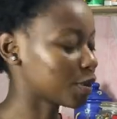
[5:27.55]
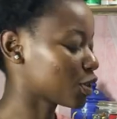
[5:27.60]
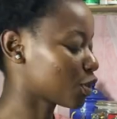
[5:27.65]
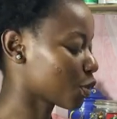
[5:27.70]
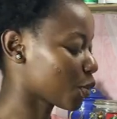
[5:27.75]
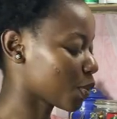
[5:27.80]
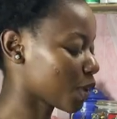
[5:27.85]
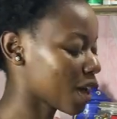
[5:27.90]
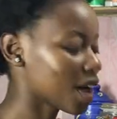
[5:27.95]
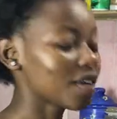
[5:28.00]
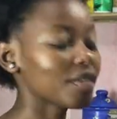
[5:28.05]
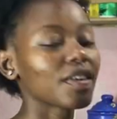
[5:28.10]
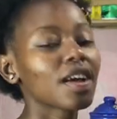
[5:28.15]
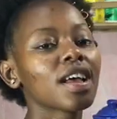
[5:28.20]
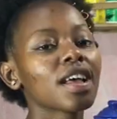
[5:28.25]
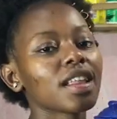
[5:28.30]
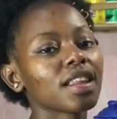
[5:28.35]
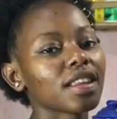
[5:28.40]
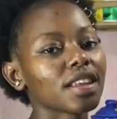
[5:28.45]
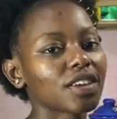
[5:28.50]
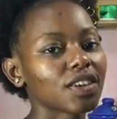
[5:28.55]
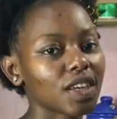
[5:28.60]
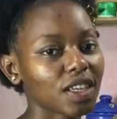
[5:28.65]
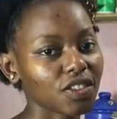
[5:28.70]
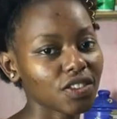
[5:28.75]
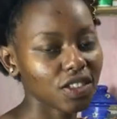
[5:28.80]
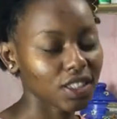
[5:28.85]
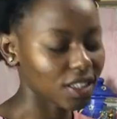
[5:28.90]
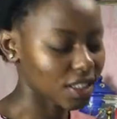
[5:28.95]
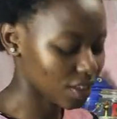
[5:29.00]
So we have the
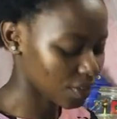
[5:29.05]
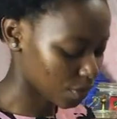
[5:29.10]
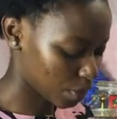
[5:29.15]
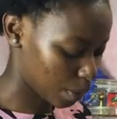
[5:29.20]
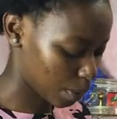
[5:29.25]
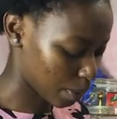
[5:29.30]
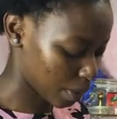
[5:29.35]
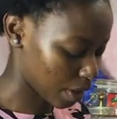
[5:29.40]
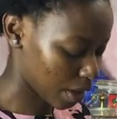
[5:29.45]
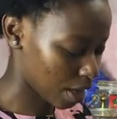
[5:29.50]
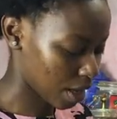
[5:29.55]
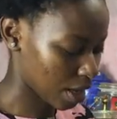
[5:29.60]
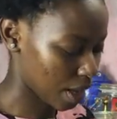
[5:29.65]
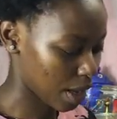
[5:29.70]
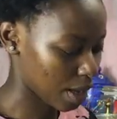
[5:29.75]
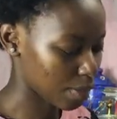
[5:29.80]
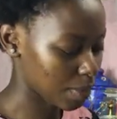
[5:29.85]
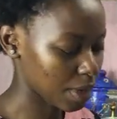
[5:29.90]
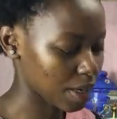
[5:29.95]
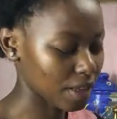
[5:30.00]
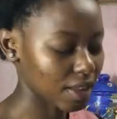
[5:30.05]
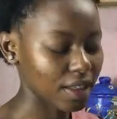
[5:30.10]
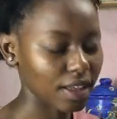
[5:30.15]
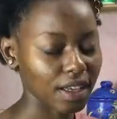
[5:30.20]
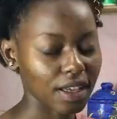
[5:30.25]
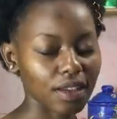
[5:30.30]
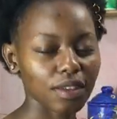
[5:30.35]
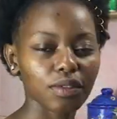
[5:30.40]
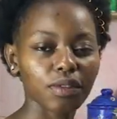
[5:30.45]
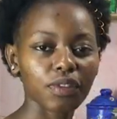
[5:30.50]
crunchiness from the, I mean
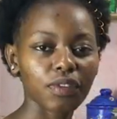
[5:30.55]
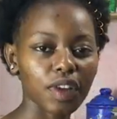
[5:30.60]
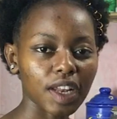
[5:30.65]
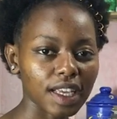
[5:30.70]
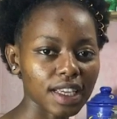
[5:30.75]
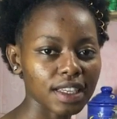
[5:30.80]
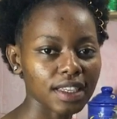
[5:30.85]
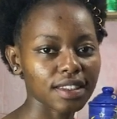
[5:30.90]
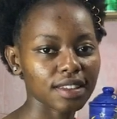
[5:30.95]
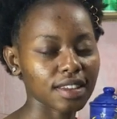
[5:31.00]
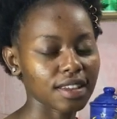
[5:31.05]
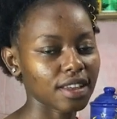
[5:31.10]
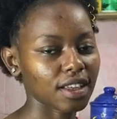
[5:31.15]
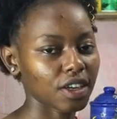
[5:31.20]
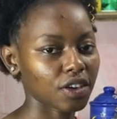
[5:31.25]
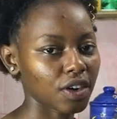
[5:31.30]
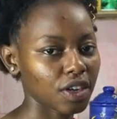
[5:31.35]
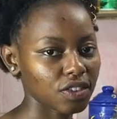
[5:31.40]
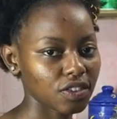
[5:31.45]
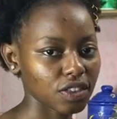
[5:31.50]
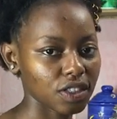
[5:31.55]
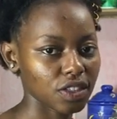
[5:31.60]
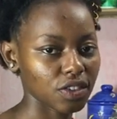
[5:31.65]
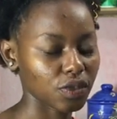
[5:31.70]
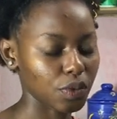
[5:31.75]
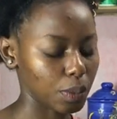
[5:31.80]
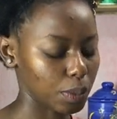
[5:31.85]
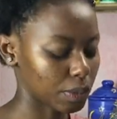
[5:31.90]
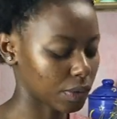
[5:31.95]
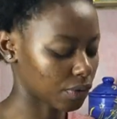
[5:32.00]
the flakiness and the crunchiness
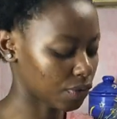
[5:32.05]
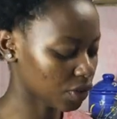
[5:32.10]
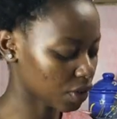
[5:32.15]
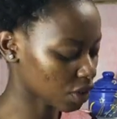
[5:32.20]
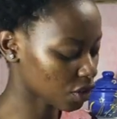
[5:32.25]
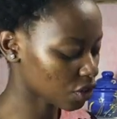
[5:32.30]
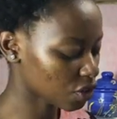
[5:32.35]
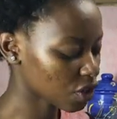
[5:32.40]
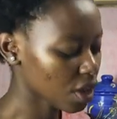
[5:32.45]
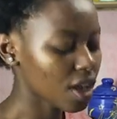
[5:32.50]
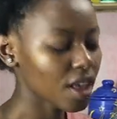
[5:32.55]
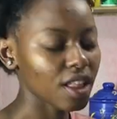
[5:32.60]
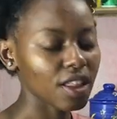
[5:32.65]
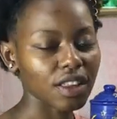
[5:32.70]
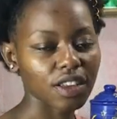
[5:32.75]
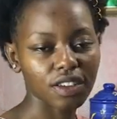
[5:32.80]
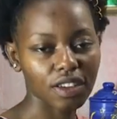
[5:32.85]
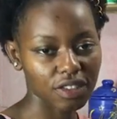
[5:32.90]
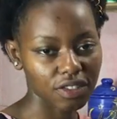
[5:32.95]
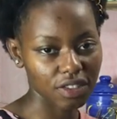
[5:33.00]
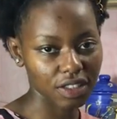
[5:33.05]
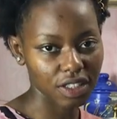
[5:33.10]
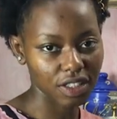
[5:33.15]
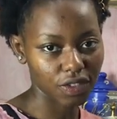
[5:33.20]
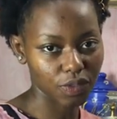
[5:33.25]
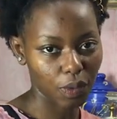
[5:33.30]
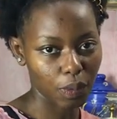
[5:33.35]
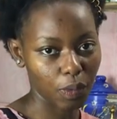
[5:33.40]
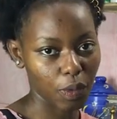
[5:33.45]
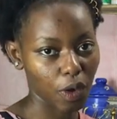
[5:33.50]
from the fish,
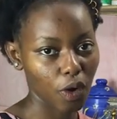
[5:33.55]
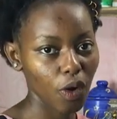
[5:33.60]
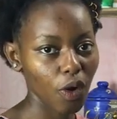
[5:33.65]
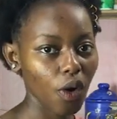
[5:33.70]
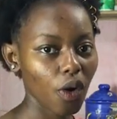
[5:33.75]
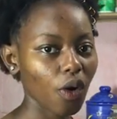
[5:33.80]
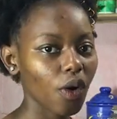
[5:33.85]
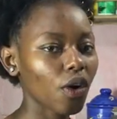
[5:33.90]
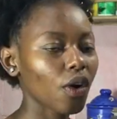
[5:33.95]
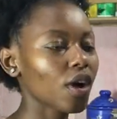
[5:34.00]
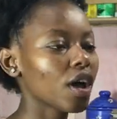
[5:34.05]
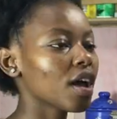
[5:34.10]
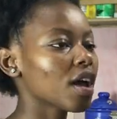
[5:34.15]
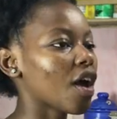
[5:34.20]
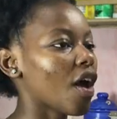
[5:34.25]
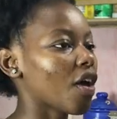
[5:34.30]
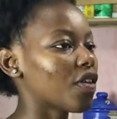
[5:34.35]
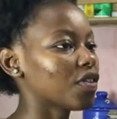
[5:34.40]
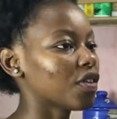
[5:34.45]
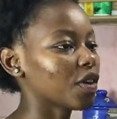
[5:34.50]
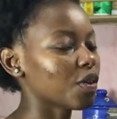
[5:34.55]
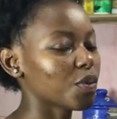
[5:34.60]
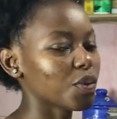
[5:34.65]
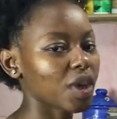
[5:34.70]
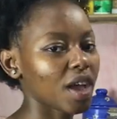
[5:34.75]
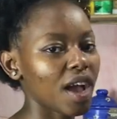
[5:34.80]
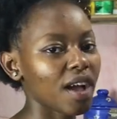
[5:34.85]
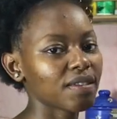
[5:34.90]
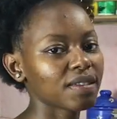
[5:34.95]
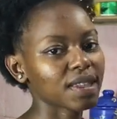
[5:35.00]
crunchiness from the hoho, and then we
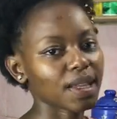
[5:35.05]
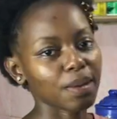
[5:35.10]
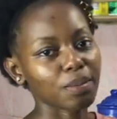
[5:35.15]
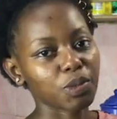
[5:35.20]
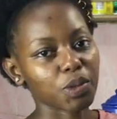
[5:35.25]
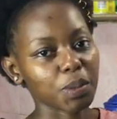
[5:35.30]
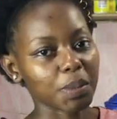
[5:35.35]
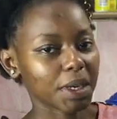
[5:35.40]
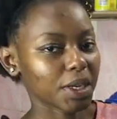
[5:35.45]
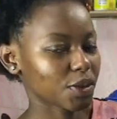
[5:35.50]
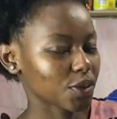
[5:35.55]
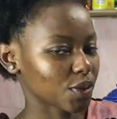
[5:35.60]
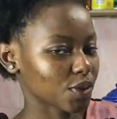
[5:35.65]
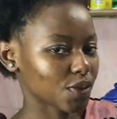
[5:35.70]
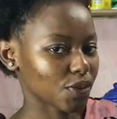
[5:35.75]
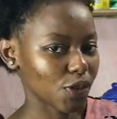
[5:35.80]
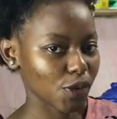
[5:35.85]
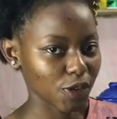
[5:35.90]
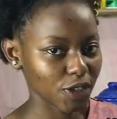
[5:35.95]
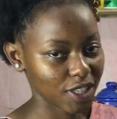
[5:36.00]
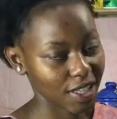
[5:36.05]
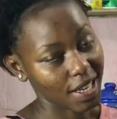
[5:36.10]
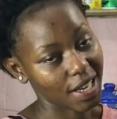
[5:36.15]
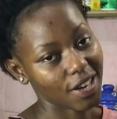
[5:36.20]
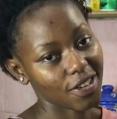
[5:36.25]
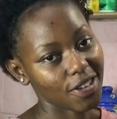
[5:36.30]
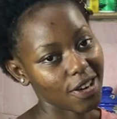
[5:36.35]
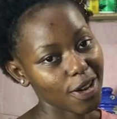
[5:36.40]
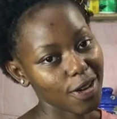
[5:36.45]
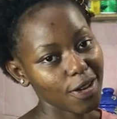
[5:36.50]
have some tomatoes floating
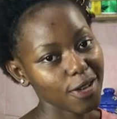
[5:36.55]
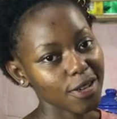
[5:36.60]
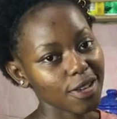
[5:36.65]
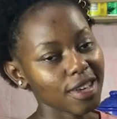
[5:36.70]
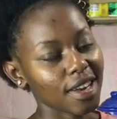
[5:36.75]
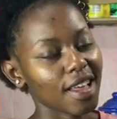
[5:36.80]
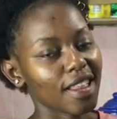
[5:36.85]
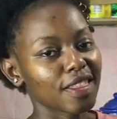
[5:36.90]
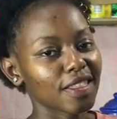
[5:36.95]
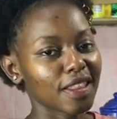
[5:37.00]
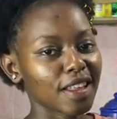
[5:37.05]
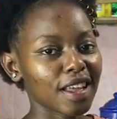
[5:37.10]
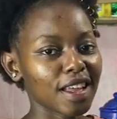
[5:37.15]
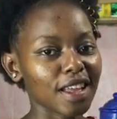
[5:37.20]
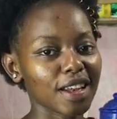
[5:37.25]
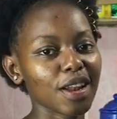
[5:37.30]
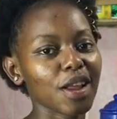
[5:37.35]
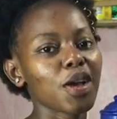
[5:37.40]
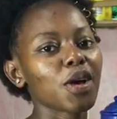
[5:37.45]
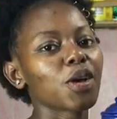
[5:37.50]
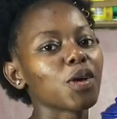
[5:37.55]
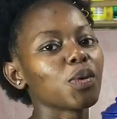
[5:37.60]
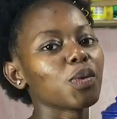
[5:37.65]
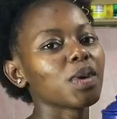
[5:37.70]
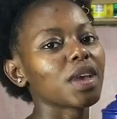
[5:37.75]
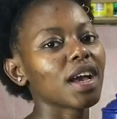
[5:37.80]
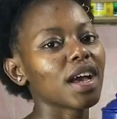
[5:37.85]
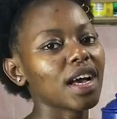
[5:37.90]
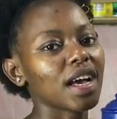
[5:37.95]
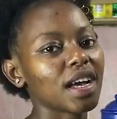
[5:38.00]
around, and then we
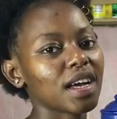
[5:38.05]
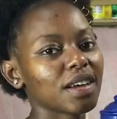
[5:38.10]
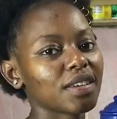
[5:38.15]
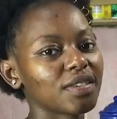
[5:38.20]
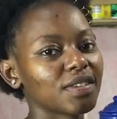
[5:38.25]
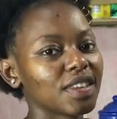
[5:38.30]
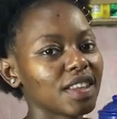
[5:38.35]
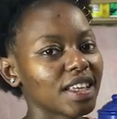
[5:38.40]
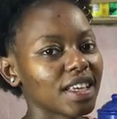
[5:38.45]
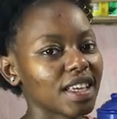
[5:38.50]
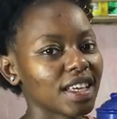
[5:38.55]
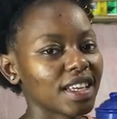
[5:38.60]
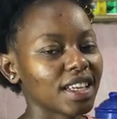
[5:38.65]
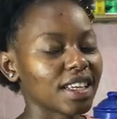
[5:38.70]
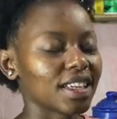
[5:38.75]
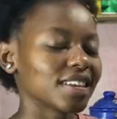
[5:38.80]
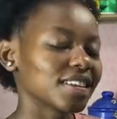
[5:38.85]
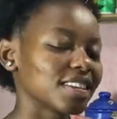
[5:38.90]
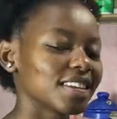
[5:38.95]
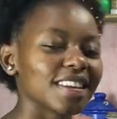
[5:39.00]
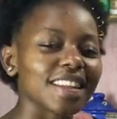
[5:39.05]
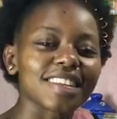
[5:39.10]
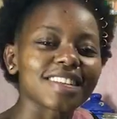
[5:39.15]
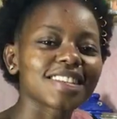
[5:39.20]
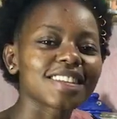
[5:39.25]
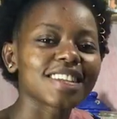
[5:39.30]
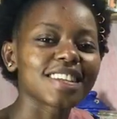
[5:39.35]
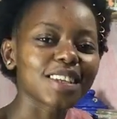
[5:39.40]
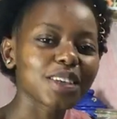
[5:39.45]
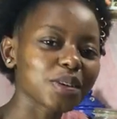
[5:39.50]
have the the
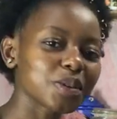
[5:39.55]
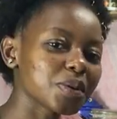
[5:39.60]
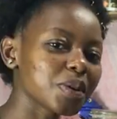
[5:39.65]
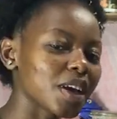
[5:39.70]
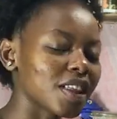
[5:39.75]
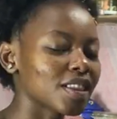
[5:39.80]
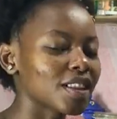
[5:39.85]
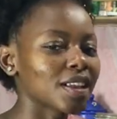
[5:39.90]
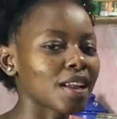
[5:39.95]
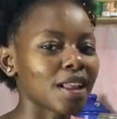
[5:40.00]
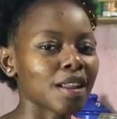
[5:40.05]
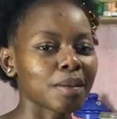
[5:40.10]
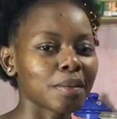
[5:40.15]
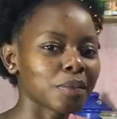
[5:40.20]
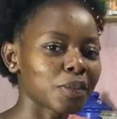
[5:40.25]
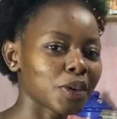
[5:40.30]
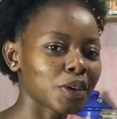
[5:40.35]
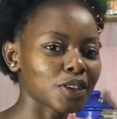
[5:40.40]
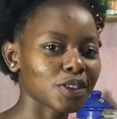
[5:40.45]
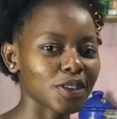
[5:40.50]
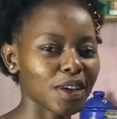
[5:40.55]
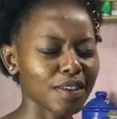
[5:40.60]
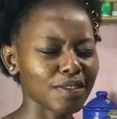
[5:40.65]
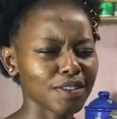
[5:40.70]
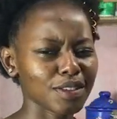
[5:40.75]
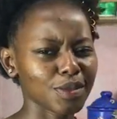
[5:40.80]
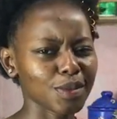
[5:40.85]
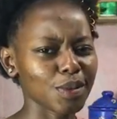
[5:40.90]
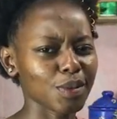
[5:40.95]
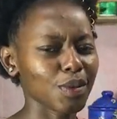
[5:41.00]
stew, and then I'm going to have
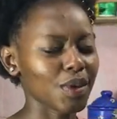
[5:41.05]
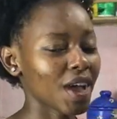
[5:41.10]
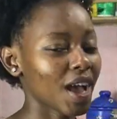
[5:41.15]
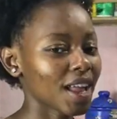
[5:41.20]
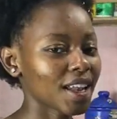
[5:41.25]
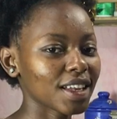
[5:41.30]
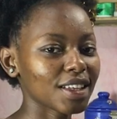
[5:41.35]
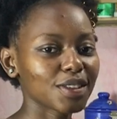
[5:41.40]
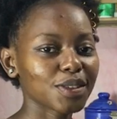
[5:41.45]
this with garlic.